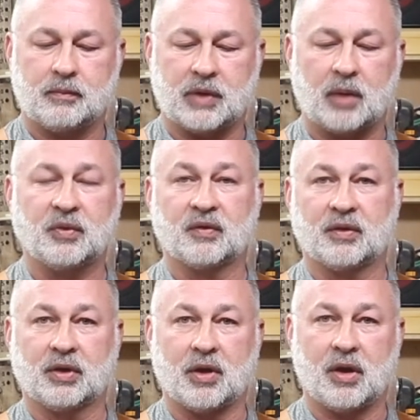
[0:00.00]
I'm just
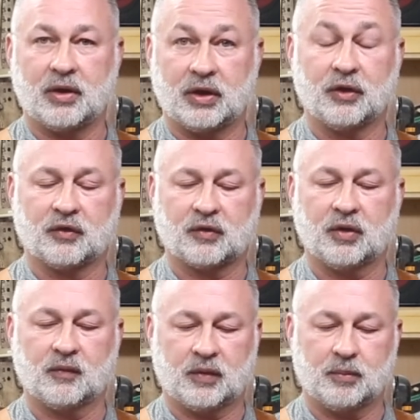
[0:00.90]
going to call it looks
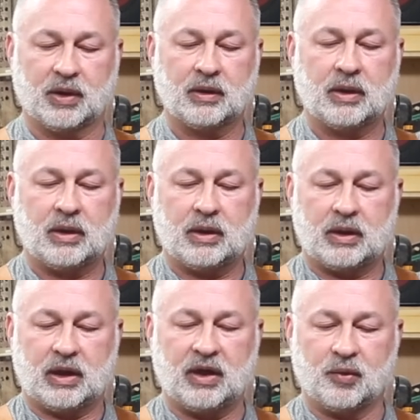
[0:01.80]
goofy, but
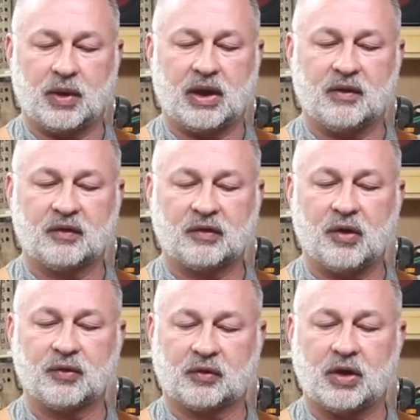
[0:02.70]
either way, this
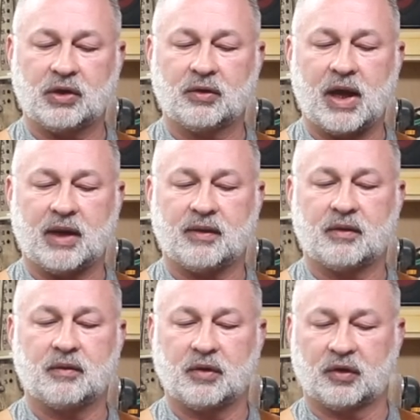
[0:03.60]
holster I do like
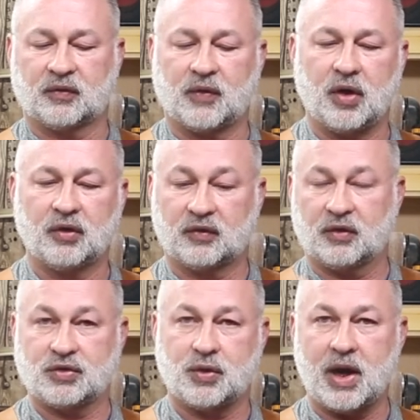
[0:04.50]
as far as
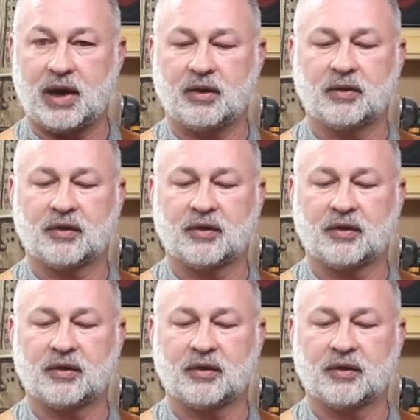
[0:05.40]
the triangle